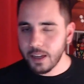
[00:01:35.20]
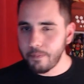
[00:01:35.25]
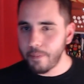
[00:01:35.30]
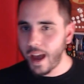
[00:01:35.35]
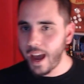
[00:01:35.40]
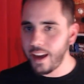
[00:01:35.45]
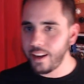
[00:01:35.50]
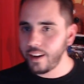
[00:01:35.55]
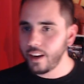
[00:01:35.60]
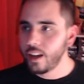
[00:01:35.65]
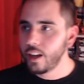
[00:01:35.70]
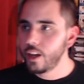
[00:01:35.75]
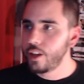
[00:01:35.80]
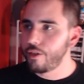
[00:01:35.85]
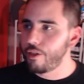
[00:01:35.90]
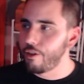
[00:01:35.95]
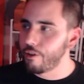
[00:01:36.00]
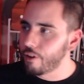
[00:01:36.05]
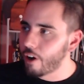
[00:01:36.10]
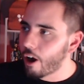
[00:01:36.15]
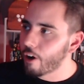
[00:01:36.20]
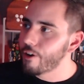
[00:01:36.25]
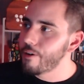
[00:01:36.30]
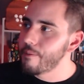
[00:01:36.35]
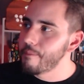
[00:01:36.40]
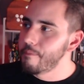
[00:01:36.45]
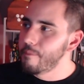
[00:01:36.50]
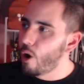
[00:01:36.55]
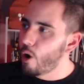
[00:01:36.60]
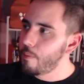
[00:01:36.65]
bad. There are
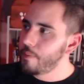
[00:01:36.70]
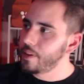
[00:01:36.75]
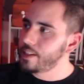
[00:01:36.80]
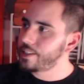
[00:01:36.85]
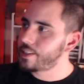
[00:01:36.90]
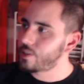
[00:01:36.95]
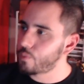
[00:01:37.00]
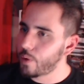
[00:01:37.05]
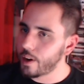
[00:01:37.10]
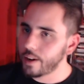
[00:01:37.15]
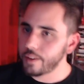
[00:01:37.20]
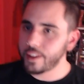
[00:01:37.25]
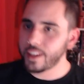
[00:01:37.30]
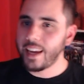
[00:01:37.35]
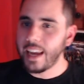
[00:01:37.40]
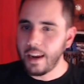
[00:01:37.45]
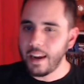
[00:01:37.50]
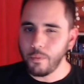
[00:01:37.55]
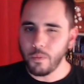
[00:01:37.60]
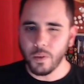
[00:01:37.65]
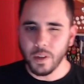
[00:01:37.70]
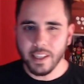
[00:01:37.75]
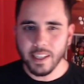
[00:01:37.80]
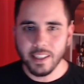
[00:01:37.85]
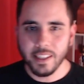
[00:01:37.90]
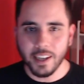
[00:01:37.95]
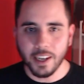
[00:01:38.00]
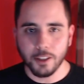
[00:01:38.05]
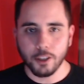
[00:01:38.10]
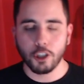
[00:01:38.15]
moments where the game really
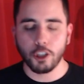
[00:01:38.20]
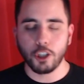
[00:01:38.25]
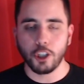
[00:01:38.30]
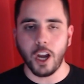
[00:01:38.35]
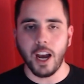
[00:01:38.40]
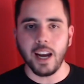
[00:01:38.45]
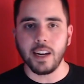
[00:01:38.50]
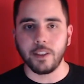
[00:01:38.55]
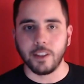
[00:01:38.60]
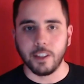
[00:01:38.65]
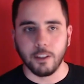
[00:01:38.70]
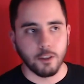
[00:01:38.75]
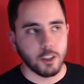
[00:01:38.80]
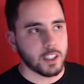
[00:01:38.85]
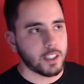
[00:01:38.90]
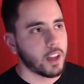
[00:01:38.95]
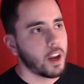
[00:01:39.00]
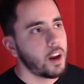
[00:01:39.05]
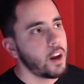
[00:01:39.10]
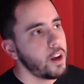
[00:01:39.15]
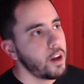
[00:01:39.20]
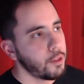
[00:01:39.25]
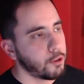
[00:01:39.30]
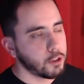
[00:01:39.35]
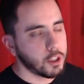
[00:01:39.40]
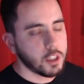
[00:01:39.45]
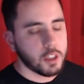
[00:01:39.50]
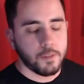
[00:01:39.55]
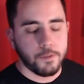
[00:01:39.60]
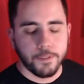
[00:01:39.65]
does shine. They're
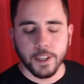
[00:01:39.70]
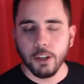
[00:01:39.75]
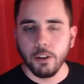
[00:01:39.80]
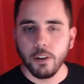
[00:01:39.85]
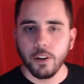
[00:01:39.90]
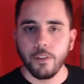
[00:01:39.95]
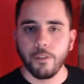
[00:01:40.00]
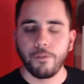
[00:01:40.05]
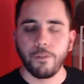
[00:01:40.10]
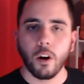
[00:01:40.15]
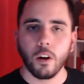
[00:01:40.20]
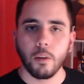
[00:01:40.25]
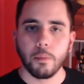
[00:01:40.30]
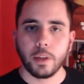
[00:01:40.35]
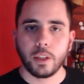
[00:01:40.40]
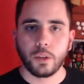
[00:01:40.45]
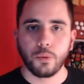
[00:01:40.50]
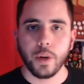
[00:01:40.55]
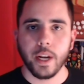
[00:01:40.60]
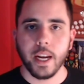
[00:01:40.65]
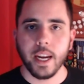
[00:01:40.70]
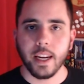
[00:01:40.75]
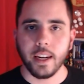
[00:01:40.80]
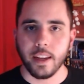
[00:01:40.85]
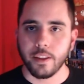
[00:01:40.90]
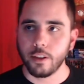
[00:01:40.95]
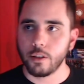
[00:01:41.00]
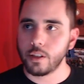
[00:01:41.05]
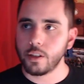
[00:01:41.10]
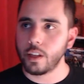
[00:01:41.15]
just few and far between,
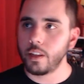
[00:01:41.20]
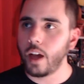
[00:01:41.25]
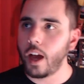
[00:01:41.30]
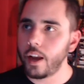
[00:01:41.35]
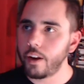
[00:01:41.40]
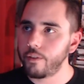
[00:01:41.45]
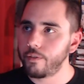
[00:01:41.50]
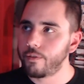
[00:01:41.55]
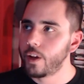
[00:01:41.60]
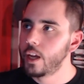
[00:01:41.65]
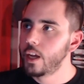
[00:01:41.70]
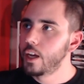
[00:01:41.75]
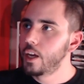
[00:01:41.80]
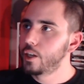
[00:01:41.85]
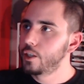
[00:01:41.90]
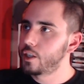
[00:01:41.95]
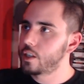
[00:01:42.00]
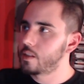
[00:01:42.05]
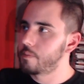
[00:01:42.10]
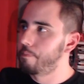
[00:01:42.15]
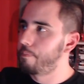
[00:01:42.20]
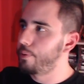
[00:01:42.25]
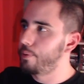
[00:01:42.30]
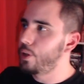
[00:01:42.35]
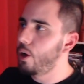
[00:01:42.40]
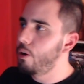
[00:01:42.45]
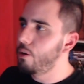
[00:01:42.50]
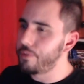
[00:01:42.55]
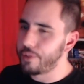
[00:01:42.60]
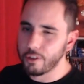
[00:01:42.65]
and there's a lot of just
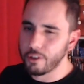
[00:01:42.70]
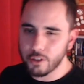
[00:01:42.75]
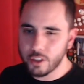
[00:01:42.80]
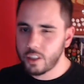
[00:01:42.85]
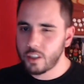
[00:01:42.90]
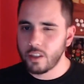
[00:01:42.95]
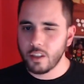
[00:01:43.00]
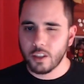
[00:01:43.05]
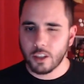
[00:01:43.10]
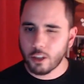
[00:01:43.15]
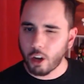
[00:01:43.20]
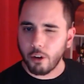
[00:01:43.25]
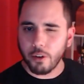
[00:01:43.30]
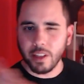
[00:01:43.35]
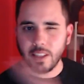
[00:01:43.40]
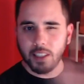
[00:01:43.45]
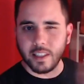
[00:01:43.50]
bloat. There's turret